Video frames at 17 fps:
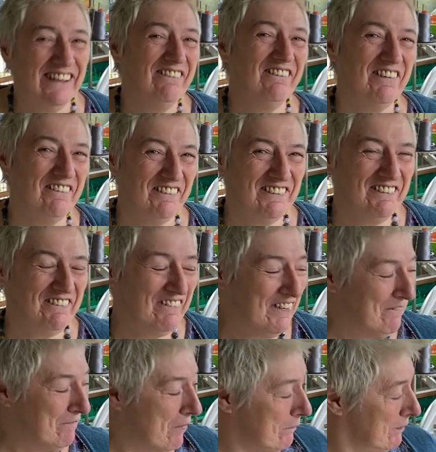but we'll, we'll
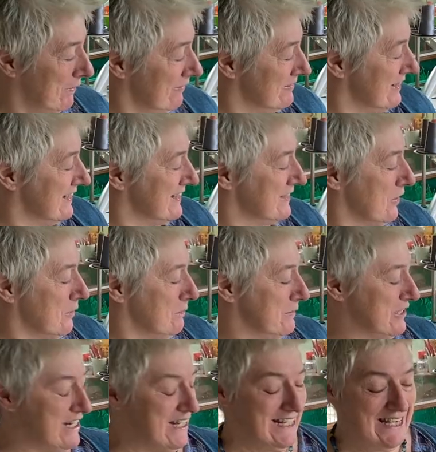pop over to the sewing
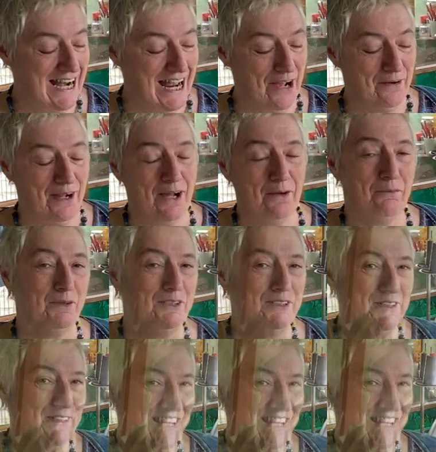machine now and we'll do